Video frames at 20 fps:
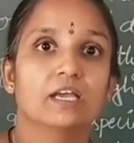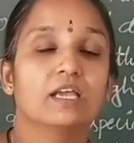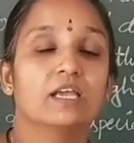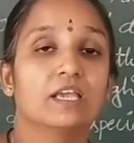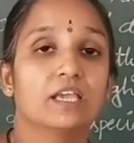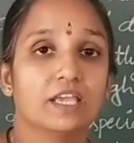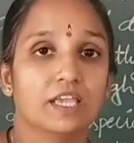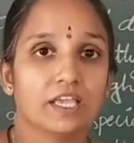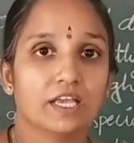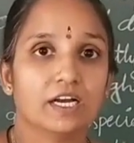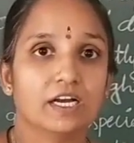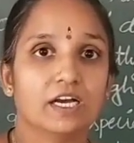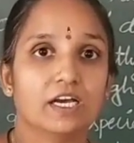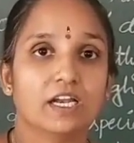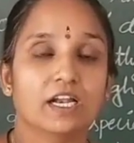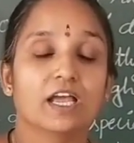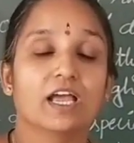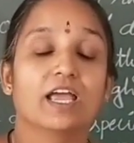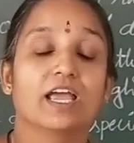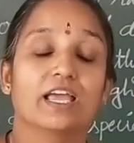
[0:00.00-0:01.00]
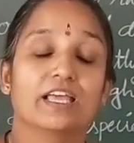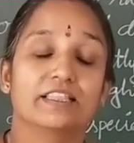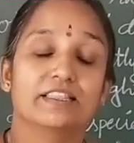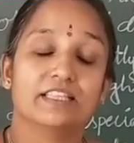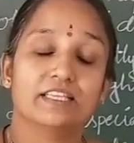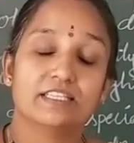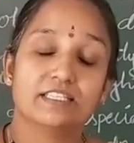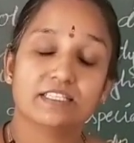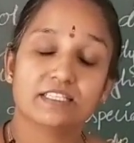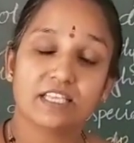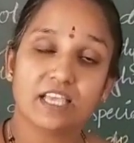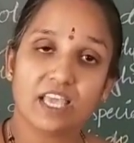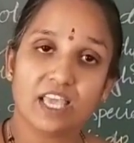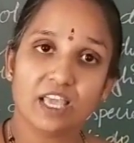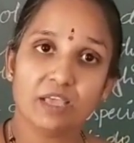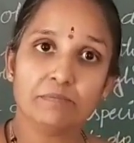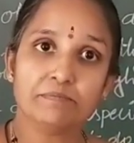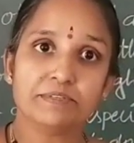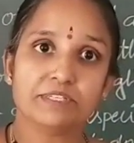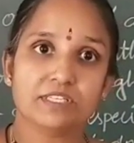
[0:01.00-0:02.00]
here the
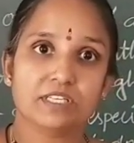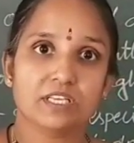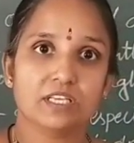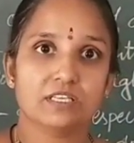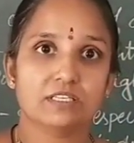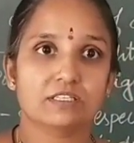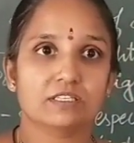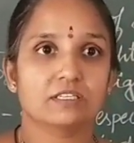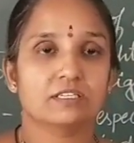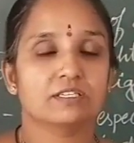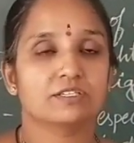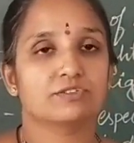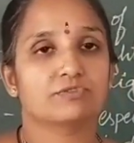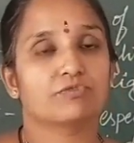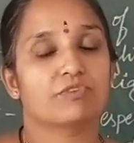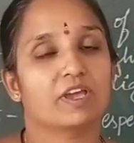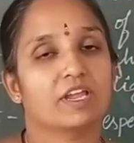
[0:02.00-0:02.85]
same seasons,